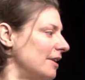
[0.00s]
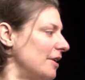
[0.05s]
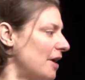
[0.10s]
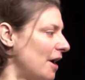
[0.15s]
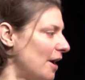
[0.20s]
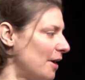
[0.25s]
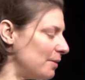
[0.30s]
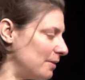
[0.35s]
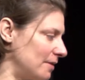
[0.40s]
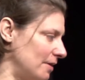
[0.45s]

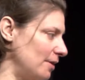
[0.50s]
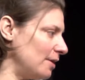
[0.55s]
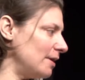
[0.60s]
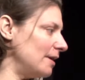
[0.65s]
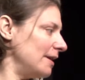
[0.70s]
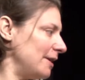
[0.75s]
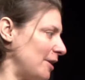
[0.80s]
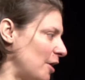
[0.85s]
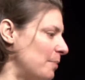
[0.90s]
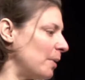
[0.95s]

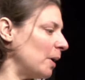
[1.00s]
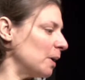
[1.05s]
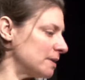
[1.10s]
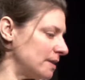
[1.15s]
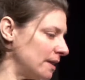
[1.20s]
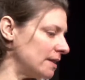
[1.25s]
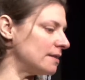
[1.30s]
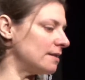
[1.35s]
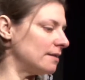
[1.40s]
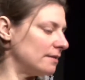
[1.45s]
No
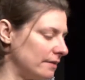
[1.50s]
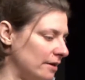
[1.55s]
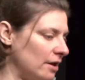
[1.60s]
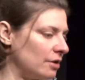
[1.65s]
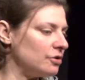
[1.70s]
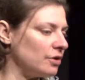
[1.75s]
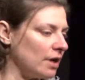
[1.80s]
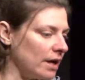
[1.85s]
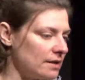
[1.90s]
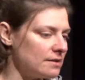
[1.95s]
boxes,
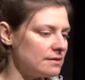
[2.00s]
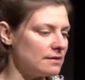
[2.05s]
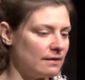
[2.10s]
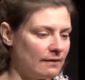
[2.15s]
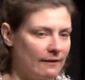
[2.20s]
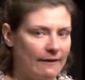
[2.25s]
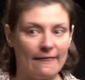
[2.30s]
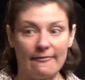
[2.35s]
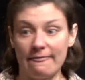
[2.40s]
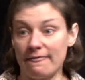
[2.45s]
no
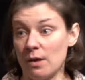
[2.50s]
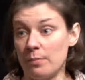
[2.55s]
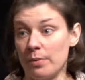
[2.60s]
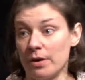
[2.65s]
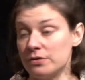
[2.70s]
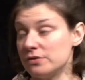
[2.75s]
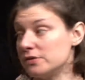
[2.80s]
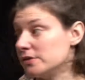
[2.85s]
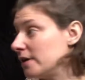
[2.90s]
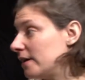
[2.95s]
dress, no
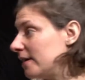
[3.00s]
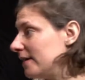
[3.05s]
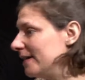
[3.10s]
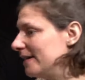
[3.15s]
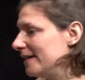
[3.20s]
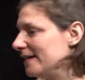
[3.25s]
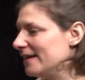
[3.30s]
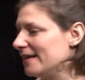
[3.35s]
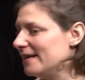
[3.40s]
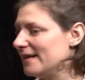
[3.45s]
poster.
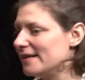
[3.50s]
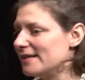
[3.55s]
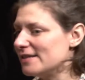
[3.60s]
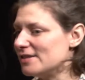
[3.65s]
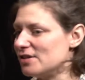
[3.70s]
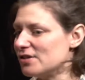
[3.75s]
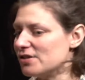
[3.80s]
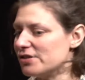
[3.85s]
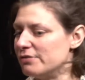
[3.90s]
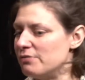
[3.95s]

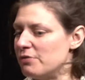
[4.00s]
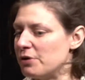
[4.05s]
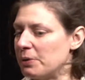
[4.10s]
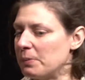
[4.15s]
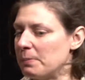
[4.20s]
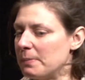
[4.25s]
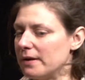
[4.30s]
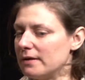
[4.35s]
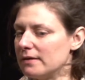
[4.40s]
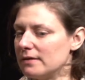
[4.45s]
It's just a
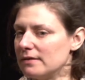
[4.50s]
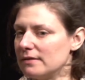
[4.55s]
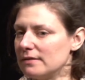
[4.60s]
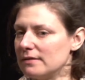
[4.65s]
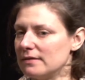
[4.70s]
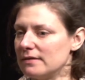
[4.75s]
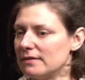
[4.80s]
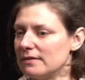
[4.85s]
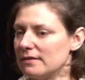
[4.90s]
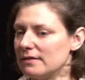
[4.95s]
room,
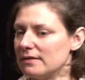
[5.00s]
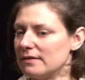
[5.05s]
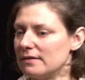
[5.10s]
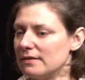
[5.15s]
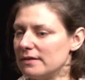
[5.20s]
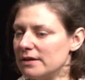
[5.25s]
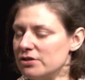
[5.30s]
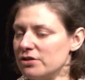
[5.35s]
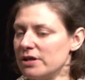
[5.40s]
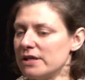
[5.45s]

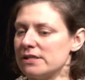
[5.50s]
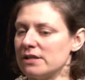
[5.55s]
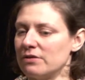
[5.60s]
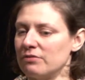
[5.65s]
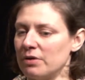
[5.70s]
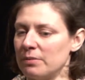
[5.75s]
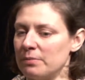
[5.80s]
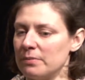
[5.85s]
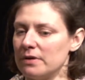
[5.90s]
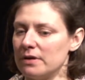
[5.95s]
a
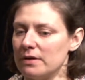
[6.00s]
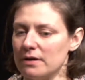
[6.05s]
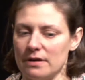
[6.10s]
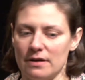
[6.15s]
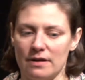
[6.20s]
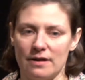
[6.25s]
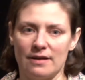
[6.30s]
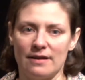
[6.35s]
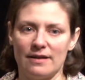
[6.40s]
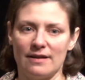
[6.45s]
dressing room.
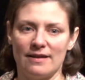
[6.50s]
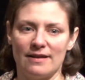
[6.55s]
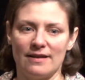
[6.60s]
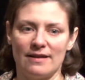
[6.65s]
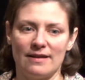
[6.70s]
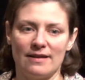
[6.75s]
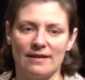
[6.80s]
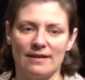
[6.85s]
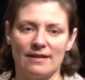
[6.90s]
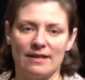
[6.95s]

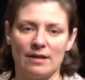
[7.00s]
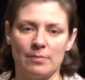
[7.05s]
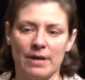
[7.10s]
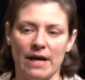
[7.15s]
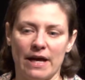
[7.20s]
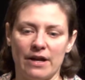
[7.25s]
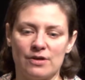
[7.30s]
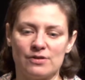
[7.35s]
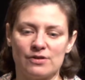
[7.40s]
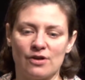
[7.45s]
The
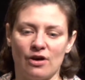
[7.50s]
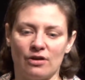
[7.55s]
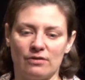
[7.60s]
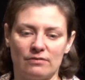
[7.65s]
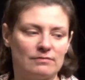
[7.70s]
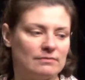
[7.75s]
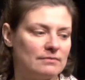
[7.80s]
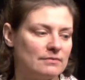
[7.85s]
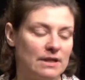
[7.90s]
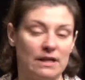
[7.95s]
piano's
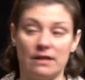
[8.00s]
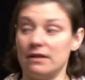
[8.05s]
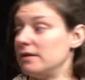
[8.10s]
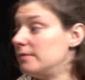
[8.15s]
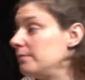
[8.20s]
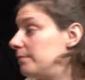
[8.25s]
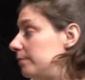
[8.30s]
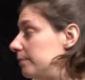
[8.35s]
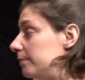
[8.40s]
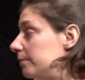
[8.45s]
gone
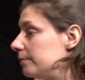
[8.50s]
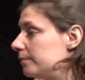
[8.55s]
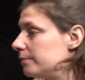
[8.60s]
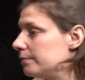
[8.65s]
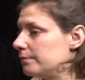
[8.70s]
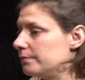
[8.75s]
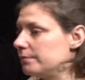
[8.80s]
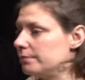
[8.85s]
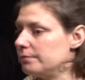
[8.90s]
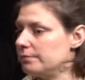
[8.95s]
and the
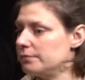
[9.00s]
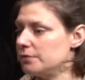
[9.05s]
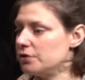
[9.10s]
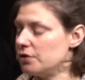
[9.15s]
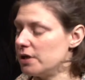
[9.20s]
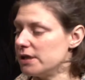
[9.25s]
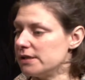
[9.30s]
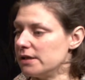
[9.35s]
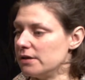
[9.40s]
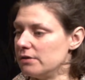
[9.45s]

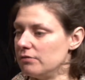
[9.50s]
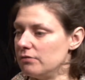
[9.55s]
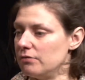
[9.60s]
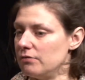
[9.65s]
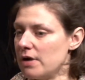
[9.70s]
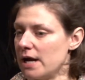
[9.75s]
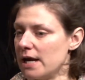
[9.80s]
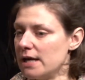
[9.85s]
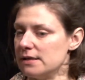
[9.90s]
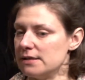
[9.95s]
dressing
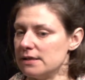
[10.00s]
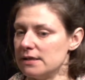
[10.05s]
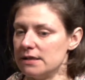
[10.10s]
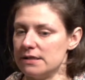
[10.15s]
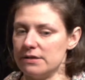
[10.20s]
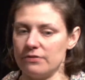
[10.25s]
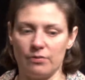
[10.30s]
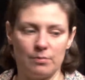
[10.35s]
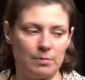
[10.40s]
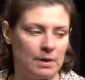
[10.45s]
rail is
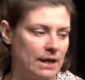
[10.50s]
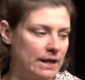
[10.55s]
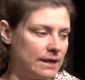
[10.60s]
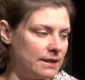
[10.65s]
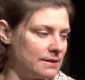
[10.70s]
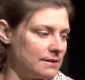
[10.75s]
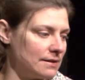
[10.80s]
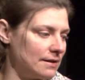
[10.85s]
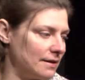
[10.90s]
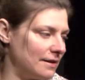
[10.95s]
in a different
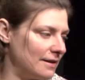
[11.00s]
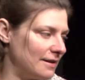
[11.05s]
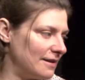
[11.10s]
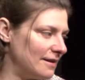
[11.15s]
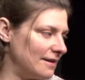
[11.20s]
place.